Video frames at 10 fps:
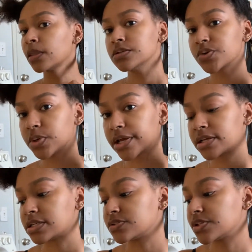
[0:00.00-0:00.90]
So when I get
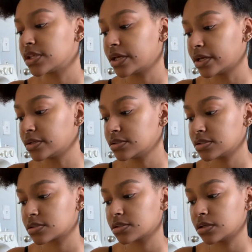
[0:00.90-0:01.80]
down to the
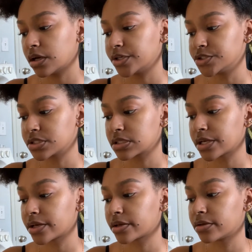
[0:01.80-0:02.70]
end, I just
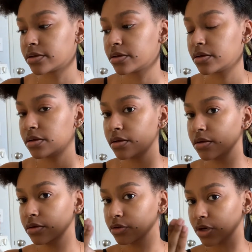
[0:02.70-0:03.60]
like
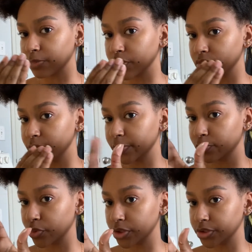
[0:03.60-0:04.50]
grab a little bit
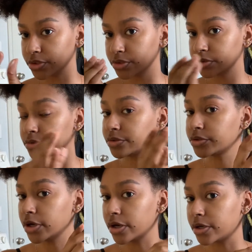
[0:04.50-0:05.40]
more
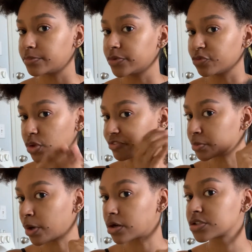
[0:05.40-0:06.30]
of whatever
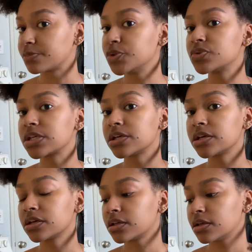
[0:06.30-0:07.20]
product I'm
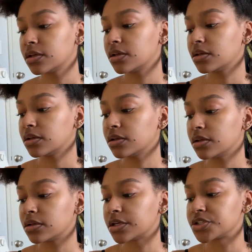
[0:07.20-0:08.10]
using
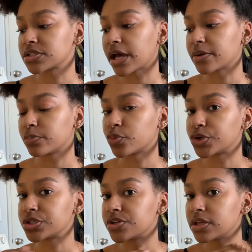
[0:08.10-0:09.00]
and I just add more
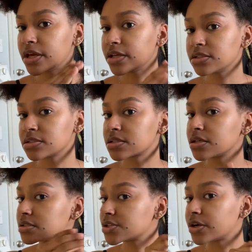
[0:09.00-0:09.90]
to the ends
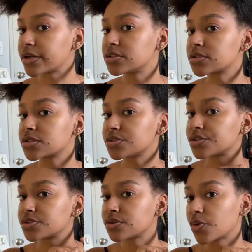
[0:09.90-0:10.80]
because your ends
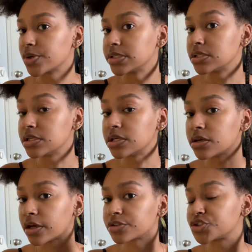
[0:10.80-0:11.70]
just always need
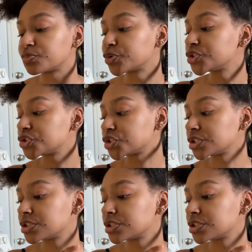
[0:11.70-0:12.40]
extra moisture.